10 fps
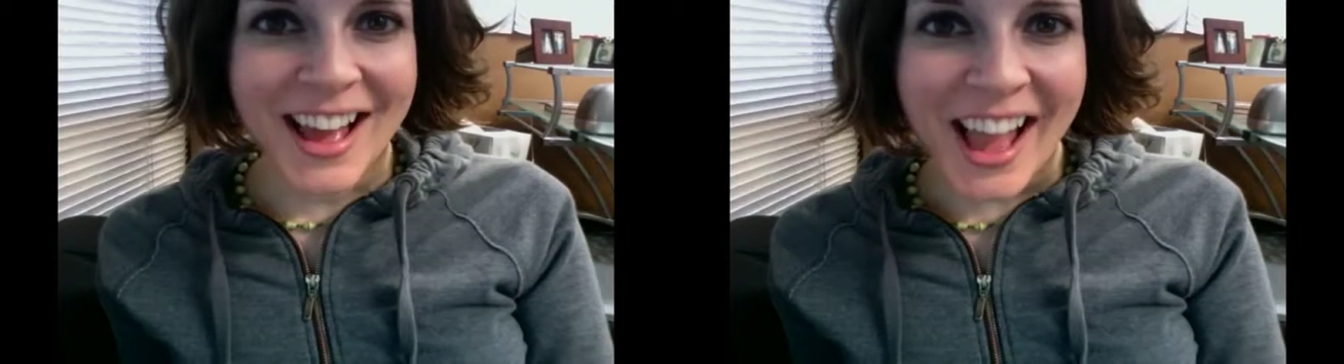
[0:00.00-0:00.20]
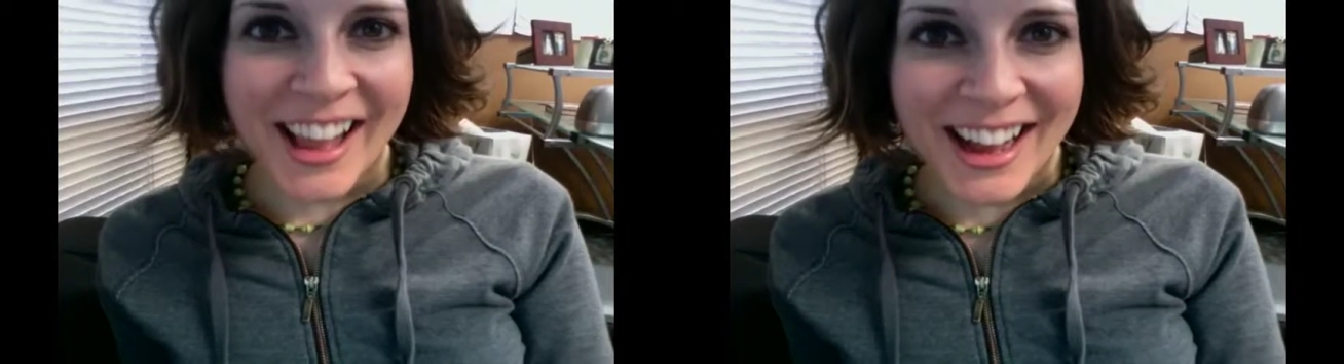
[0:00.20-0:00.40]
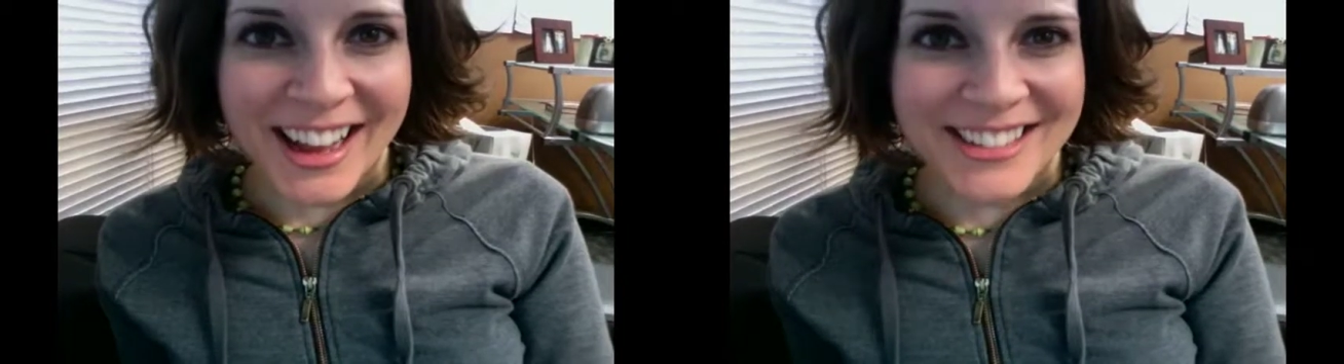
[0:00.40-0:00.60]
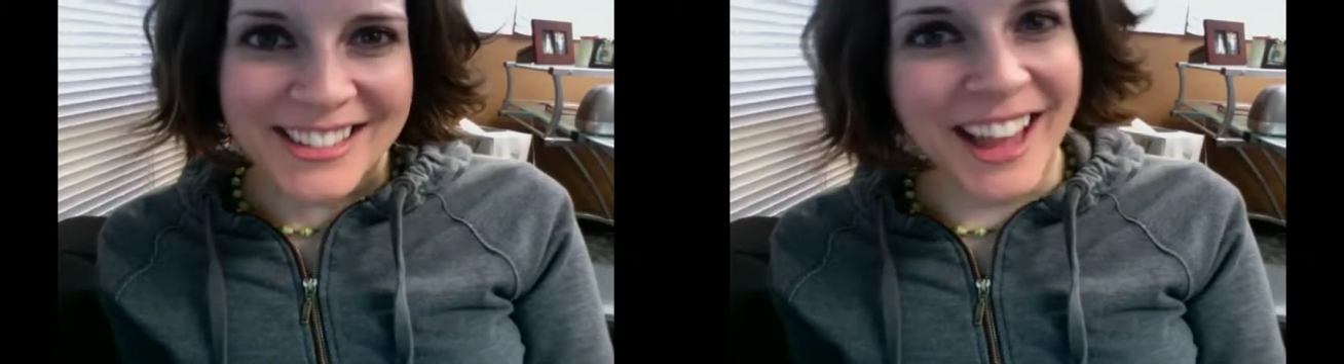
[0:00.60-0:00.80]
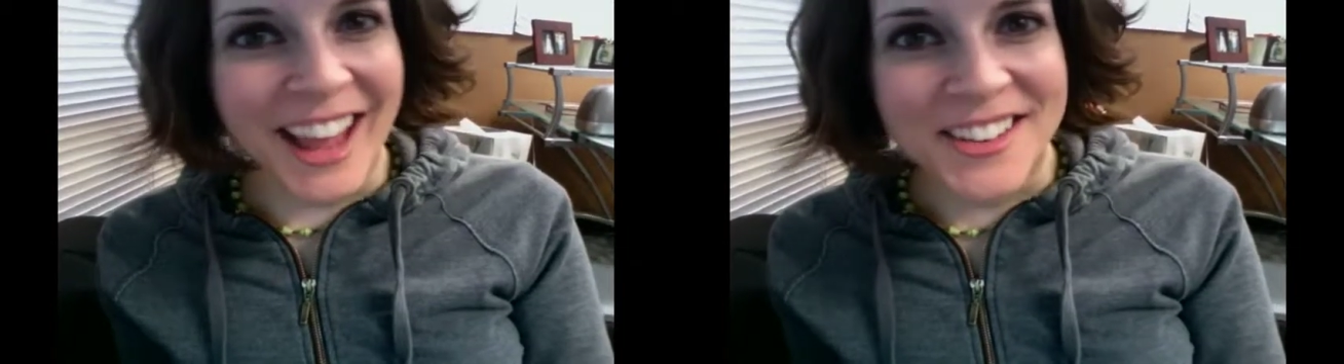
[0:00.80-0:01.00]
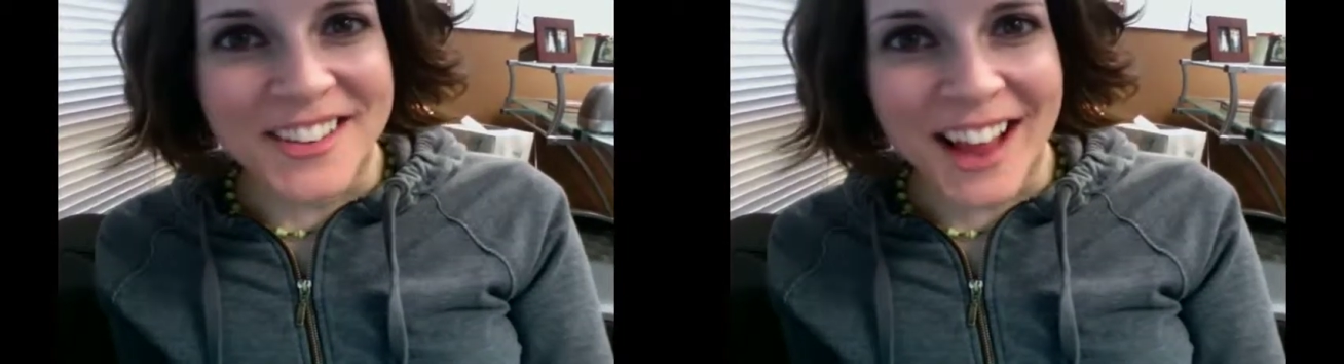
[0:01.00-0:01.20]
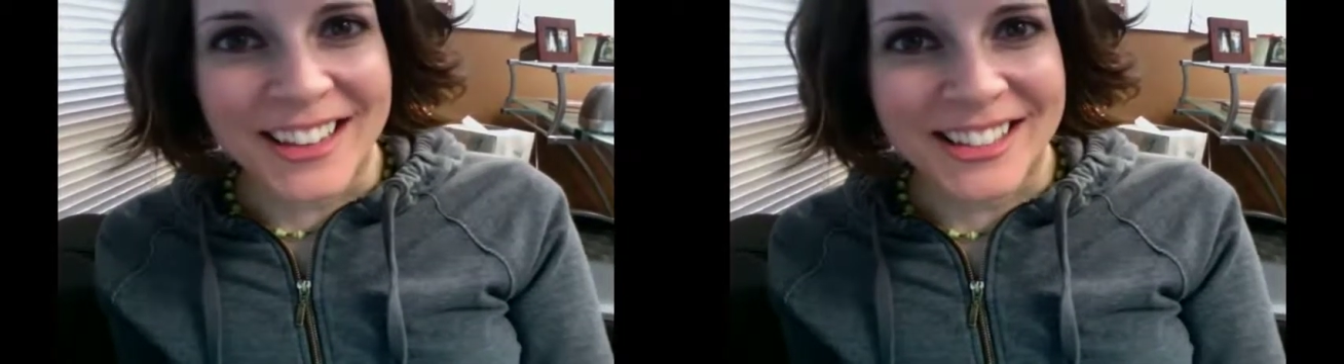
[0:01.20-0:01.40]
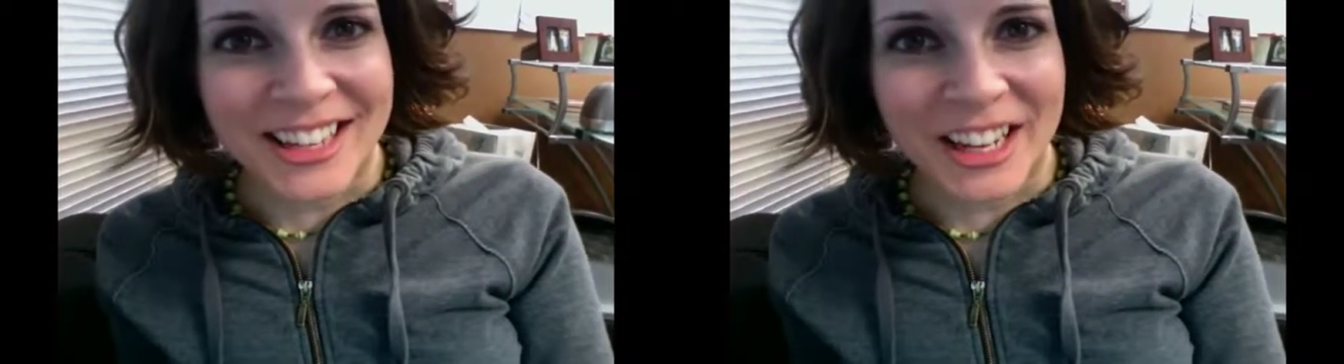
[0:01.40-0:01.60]
Hey guys, Ann
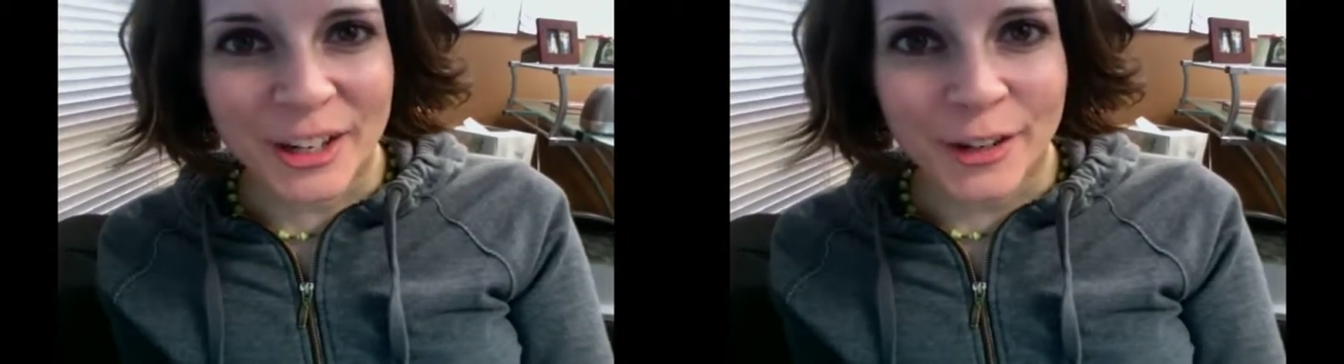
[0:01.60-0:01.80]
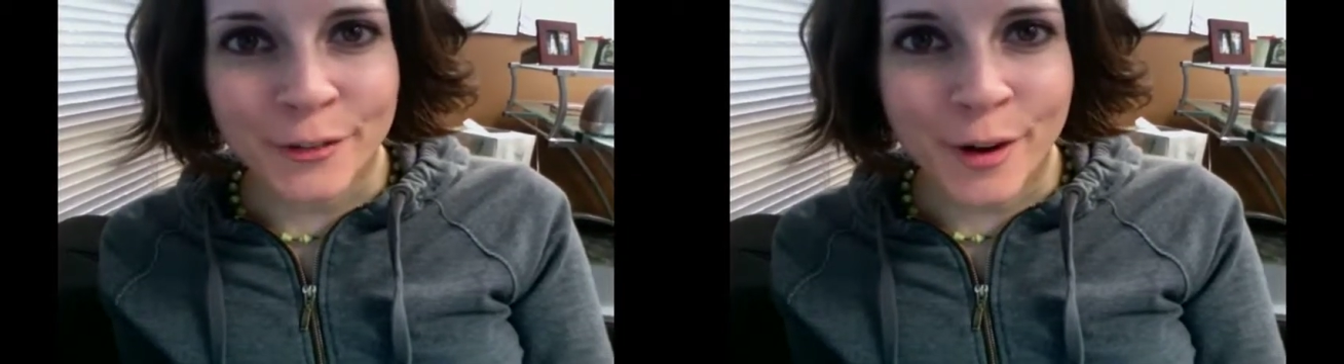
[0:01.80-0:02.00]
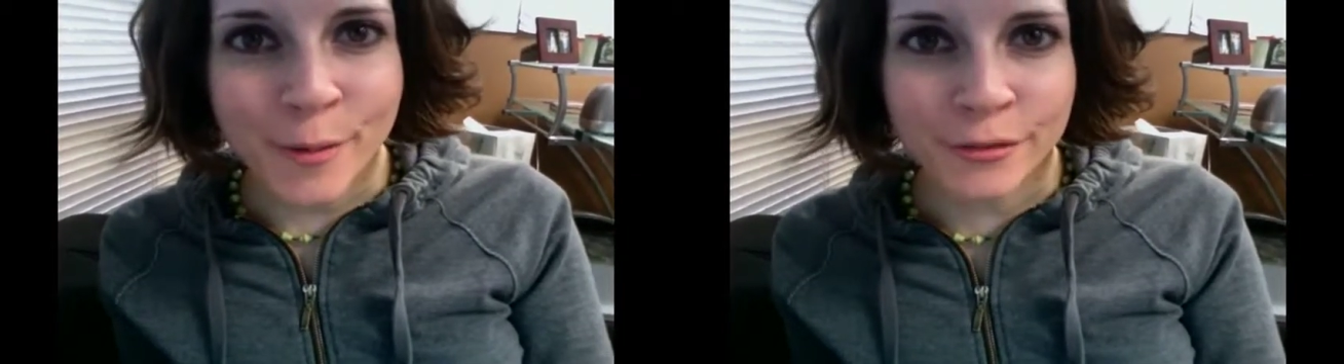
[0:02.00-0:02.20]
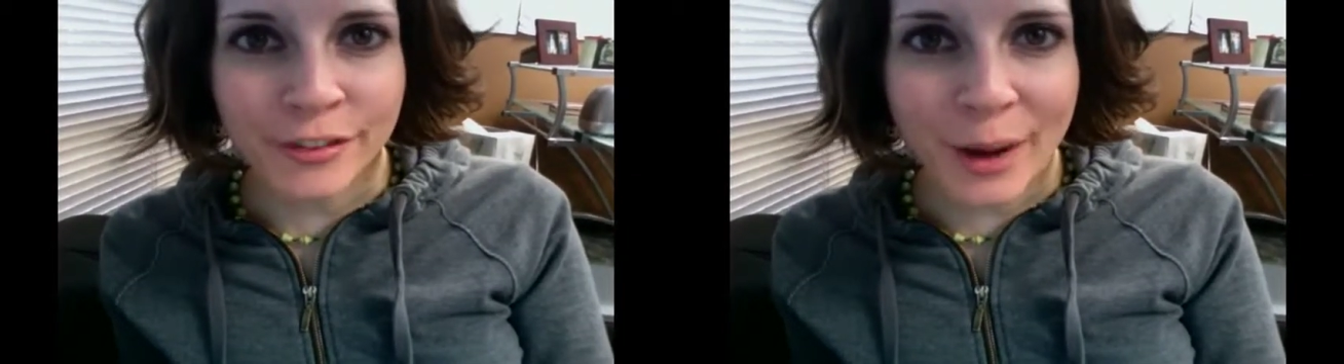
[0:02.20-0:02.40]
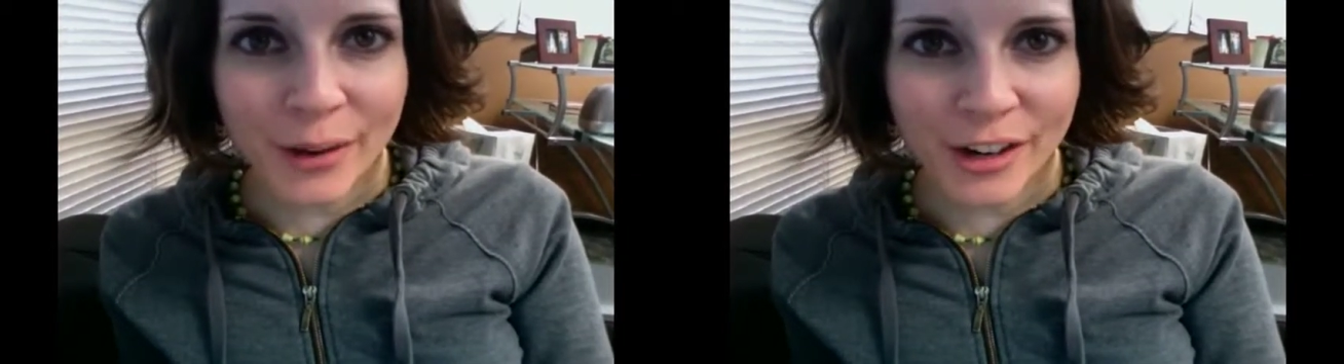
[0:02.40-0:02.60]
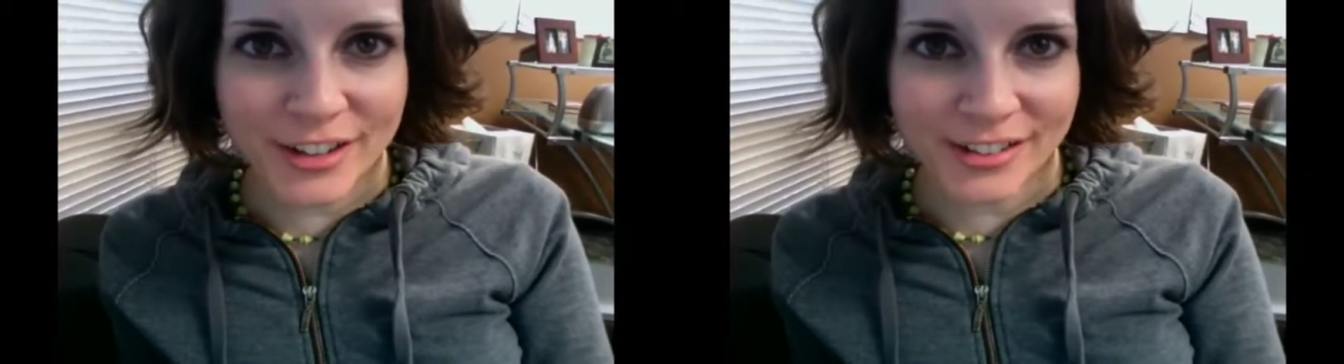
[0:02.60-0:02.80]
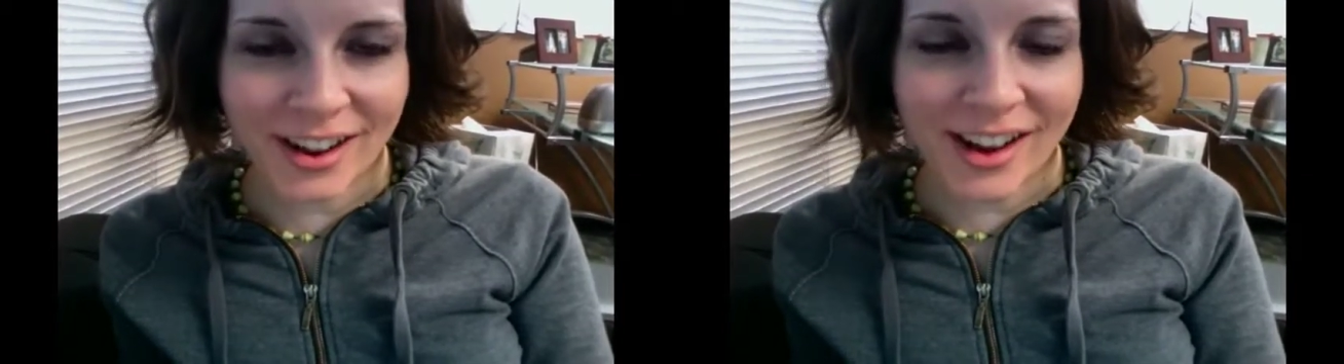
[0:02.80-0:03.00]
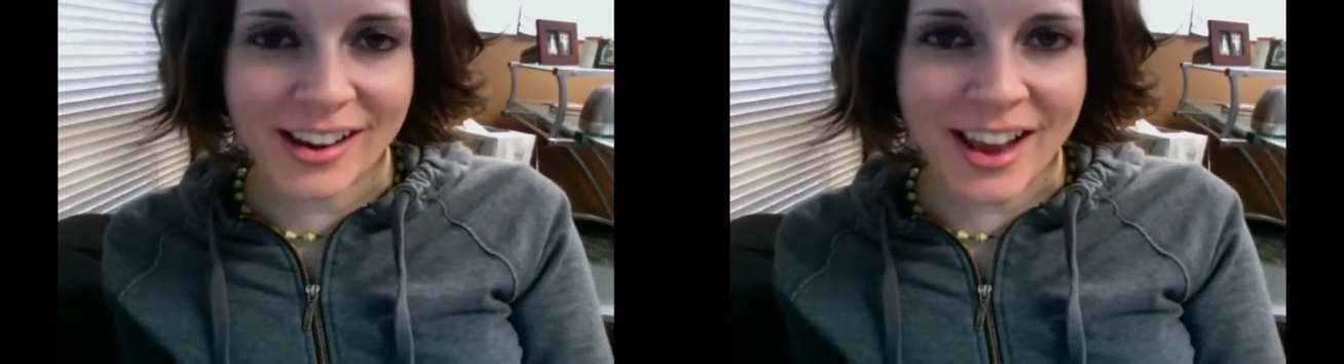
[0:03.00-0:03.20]
Jackson here from
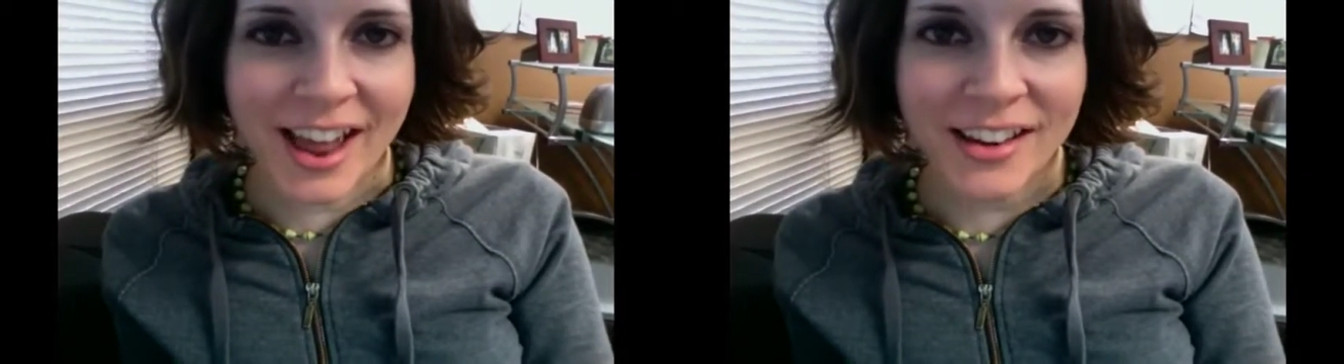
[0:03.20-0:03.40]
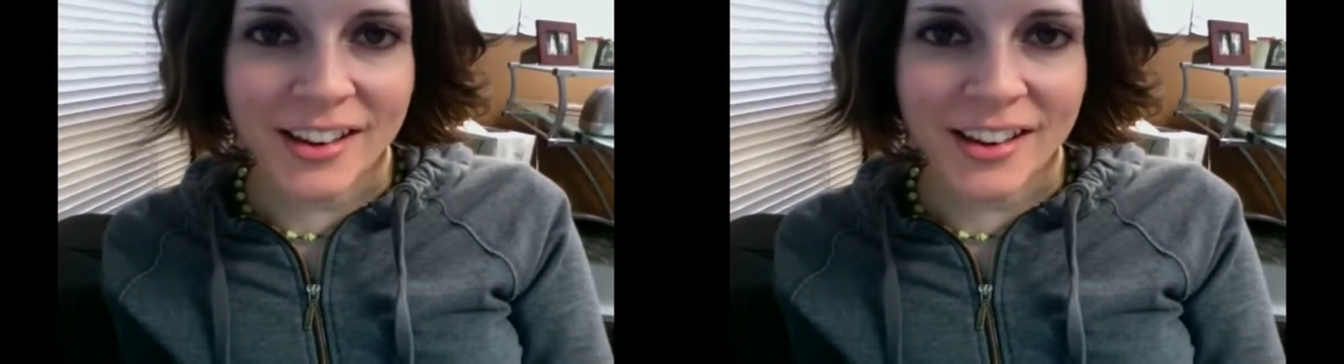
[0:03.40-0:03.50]
flowerdust.net,